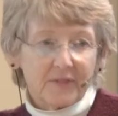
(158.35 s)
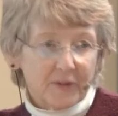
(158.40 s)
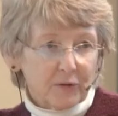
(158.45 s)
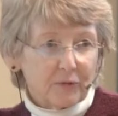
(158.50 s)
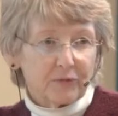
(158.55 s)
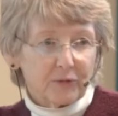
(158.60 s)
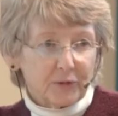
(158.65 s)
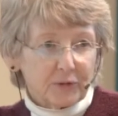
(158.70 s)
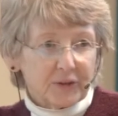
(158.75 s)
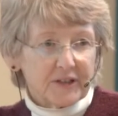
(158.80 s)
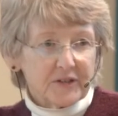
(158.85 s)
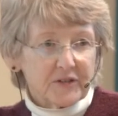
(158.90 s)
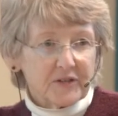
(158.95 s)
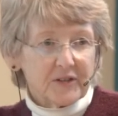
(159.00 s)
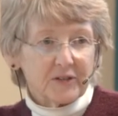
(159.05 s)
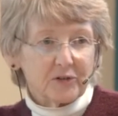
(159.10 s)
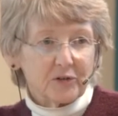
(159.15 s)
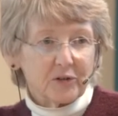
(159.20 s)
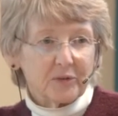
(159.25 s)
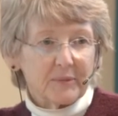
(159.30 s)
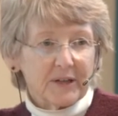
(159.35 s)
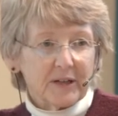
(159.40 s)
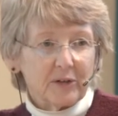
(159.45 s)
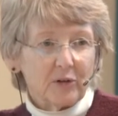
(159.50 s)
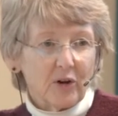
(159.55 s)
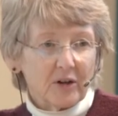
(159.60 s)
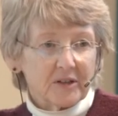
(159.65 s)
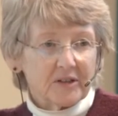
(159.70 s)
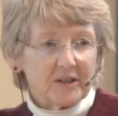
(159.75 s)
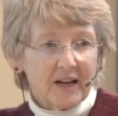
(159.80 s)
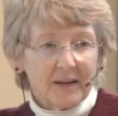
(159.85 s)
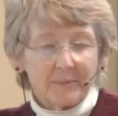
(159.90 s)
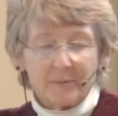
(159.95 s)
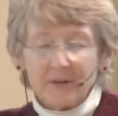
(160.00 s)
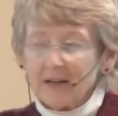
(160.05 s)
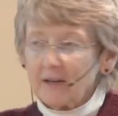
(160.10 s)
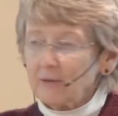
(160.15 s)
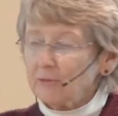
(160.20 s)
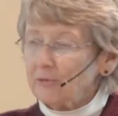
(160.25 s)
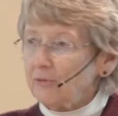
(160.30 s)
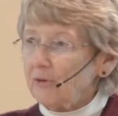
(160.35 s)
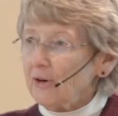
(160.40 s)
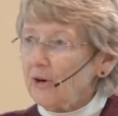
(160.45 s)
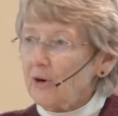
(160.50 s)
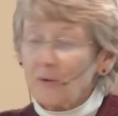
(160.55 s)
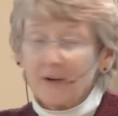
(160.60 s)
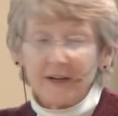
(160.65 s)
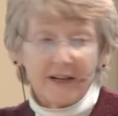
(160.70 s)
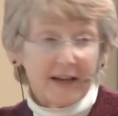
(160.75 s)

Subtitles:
fearfulness that took me a long time to outgrow,